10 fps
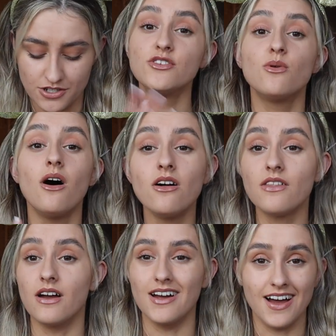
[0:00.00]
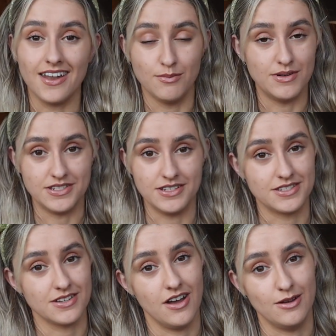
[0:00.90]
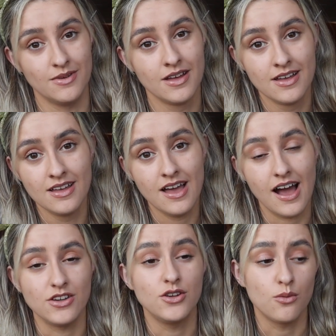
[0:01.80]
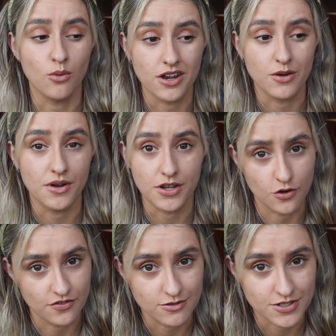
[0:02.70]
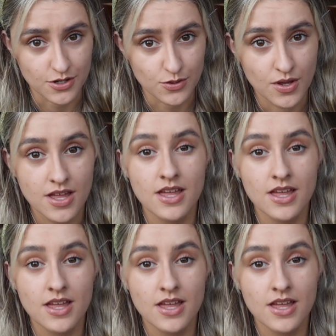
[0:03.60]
If you are there at a busier time and you don't want anyone in your photo,